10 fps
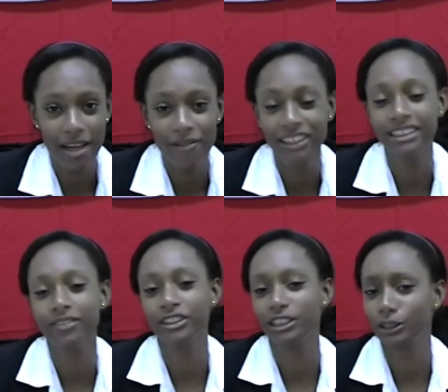
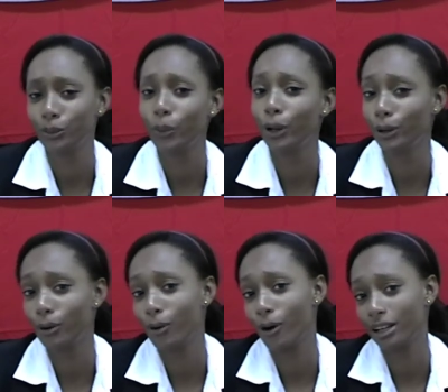festivities will
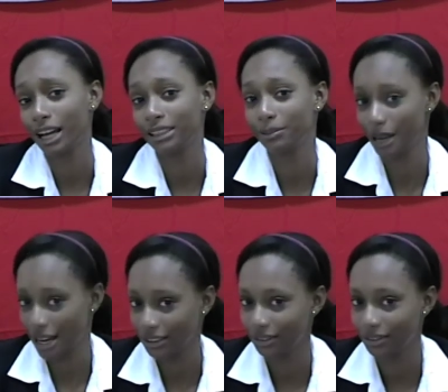go on as planned.